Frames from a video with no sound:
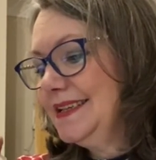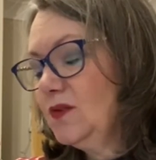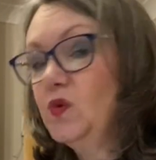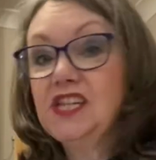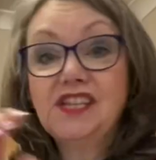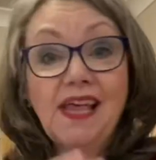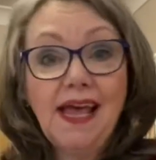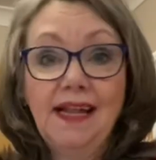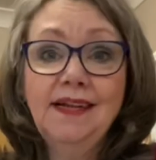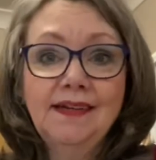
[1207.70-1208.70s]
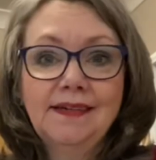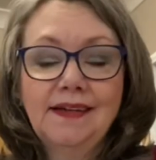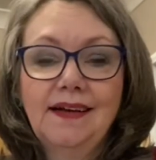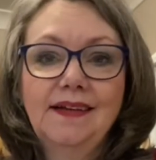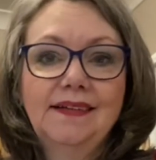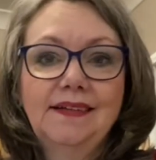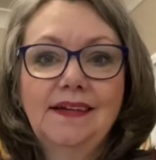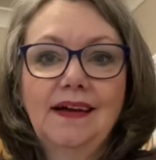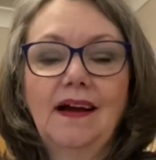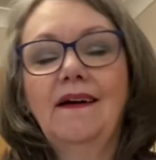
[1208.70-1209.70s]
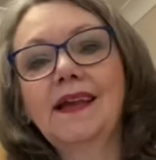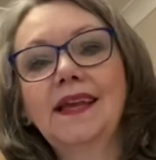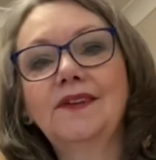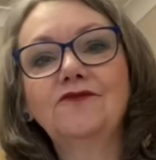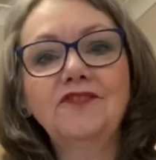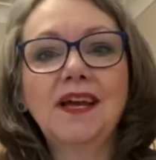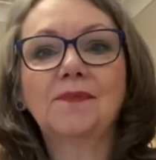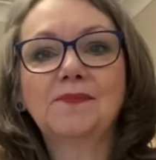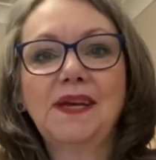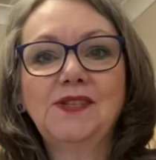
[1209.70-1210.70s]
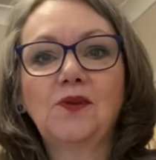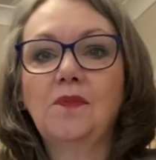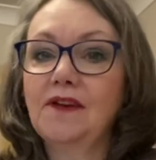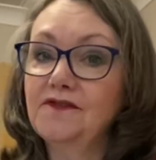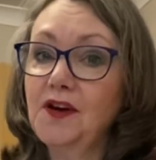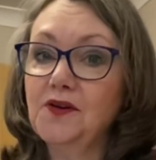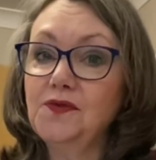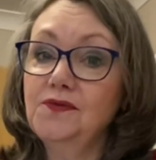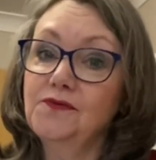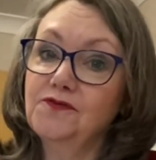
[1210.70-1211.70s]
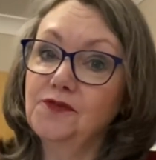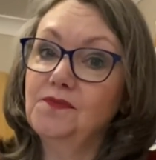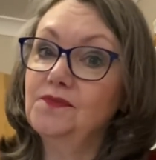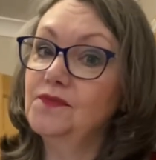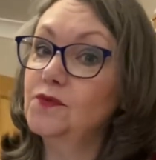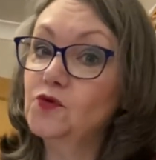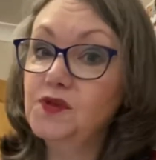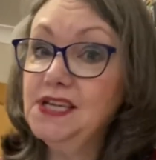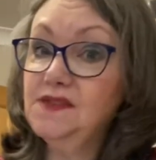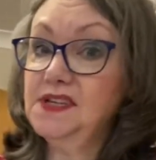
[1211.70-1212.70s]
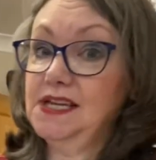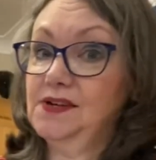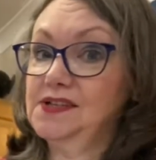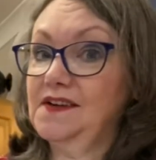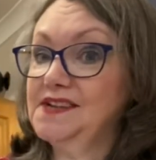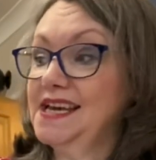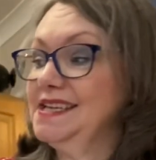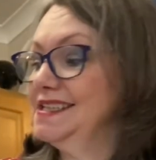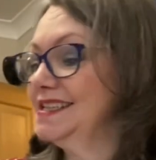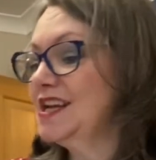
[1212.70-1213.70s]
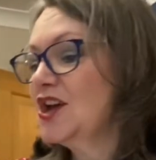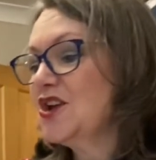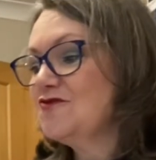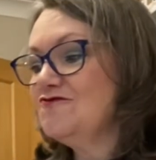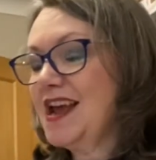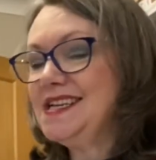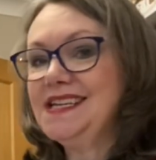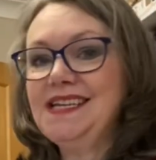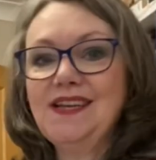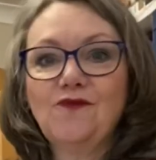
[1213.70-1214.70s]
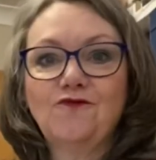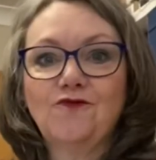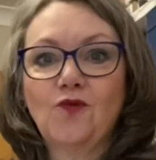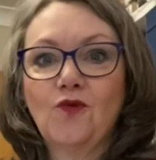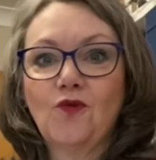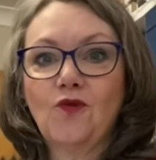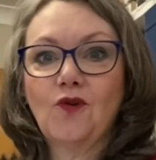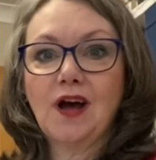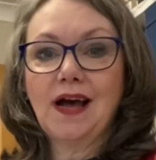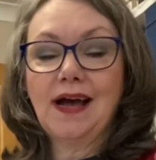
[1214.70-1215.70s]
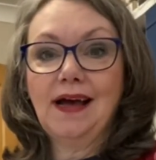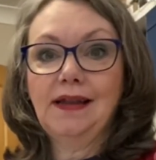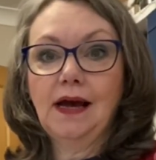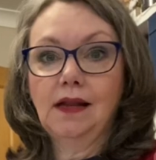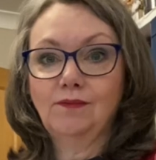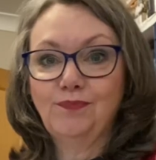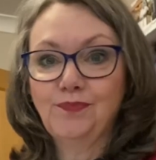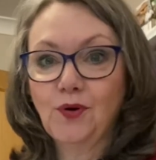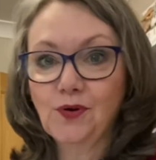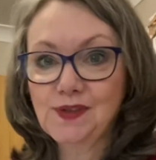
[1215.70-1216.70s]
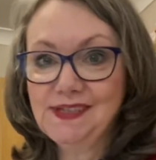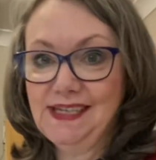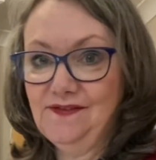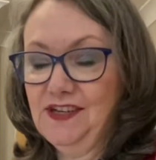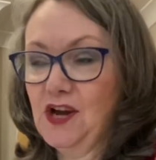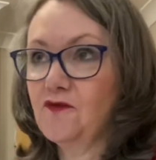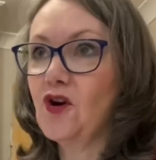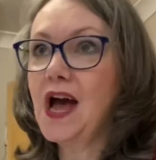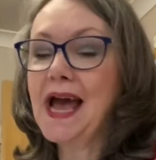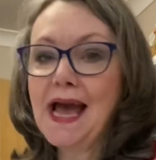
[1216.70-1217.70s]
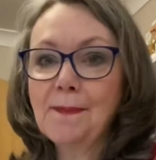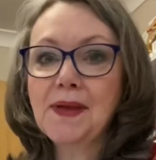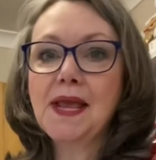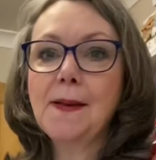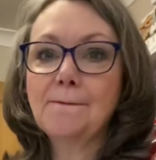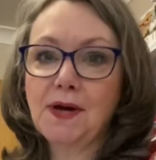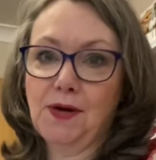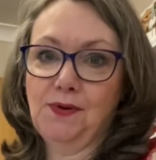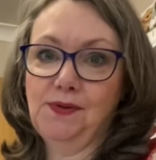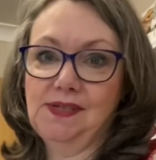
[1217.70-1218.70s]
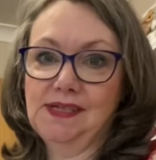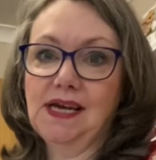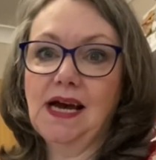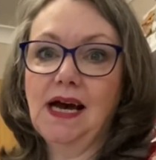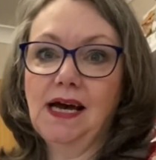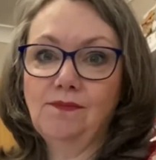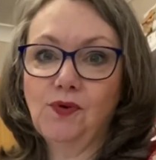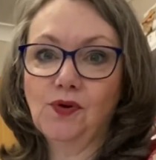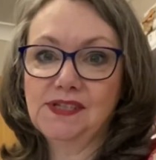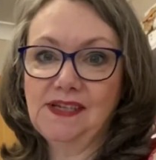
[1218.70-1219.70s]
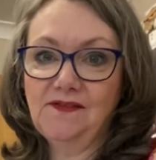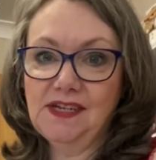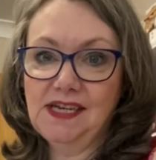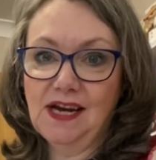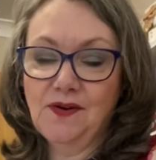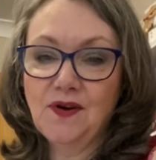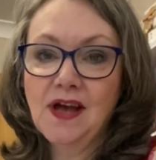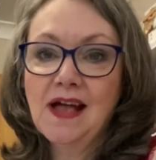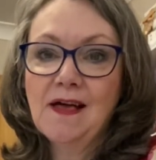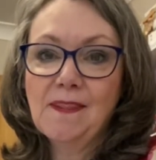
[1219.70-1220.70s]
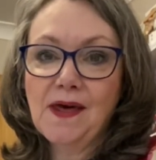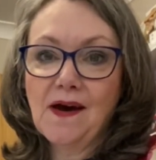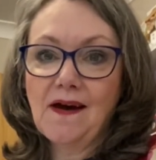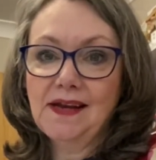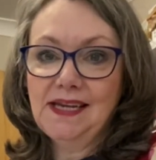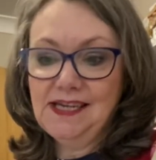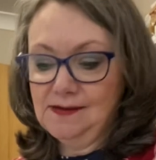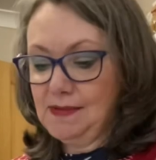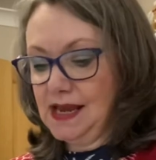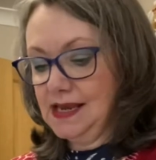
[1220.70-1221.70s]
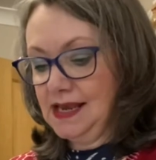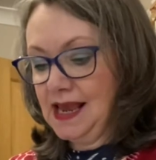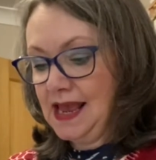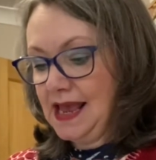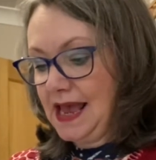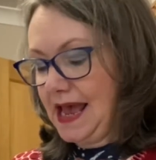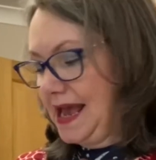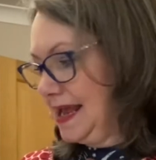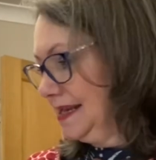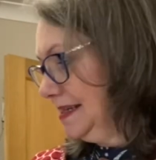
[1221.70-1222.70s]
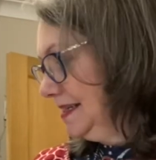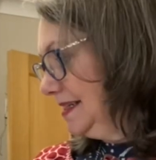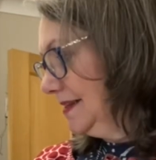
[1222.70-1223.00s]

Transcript: which then I can free up space on my phone from all these videos that I've taken, ready for an unboxing video. I've got a happy post unboxing video that I need to make, and